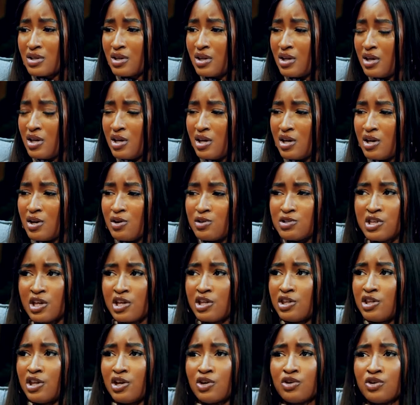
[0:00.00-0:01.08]
Yeah, that's what they,
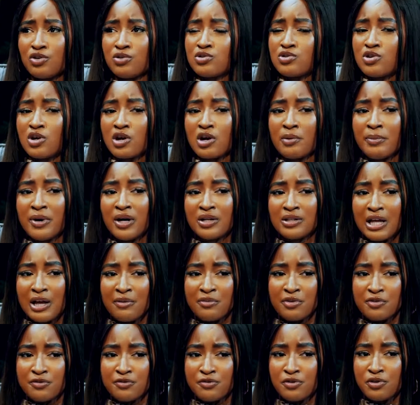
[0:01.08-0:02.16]
they couldn't talk about that
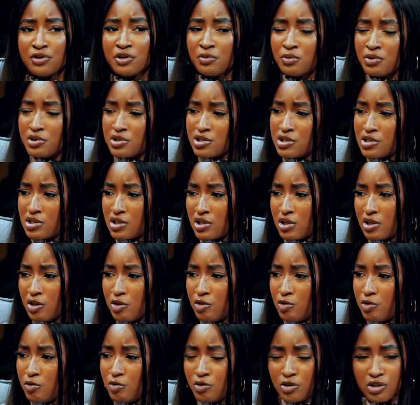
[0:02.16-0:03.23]
before it was,
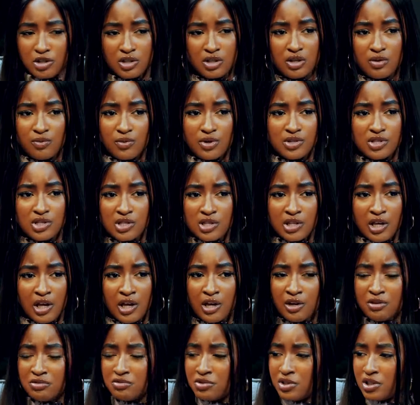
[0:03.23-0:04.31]
wasn't
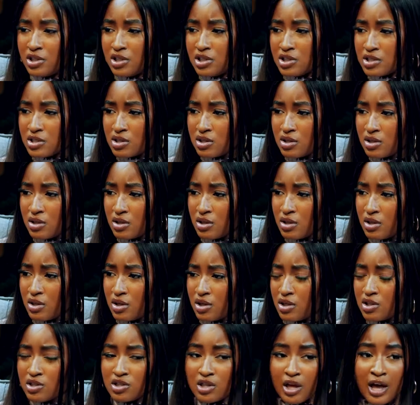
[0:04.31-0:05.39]
there a release? Man.
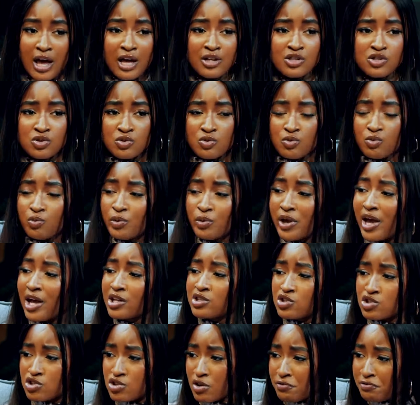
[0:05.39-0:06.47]
They had to, we had
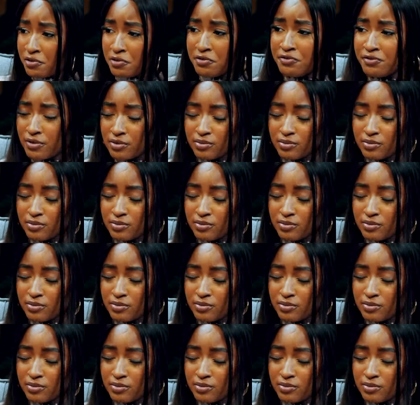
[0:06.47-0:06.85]
to suffer.